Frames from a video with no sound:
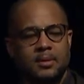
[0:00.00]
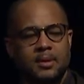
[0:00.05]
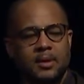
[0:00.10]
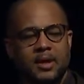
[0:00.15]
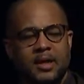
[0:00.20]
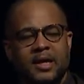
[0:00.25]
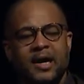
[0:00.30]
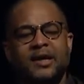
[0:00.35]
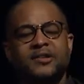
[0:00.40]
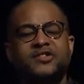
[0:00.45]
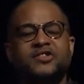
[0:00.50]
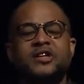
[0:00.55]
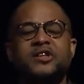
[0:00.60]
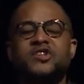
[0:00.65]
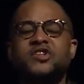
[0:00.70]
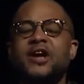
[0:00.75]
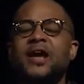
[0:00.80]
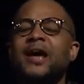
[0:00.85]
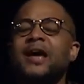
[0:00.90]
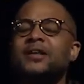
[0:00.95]
Because the
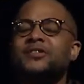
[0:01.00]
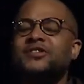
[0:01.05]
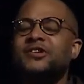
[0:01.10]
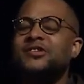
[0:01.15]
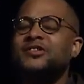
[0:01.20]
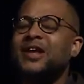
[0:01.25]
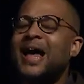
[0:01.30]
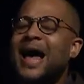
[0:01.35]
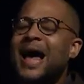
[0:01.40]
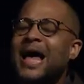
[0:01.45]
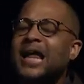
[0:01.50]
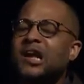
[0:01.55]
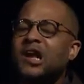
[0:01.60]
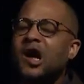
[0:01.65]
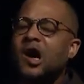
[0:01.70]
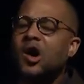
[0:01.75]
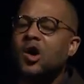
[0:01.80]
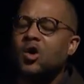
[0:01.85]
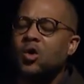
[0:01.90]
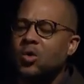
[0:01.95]
Jesus I
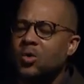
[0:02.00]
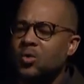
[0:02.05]
know